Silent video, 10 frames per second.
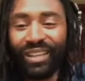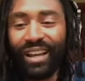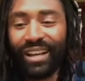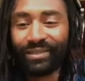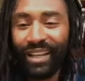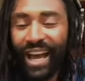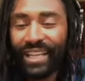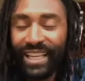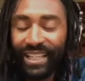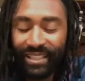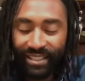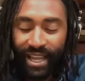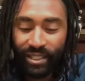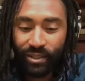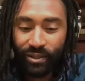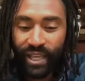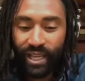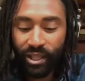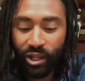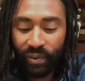I did decide to do that
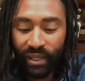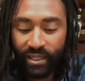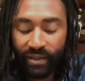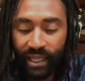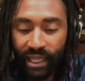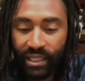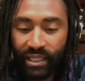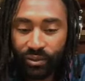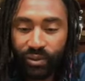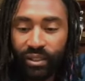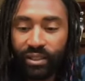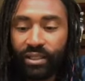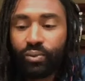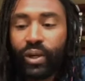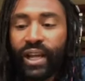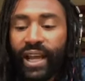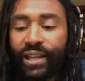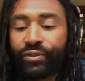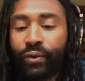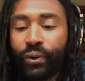though, because like, this is what I
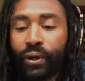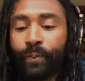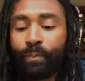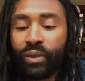asked for.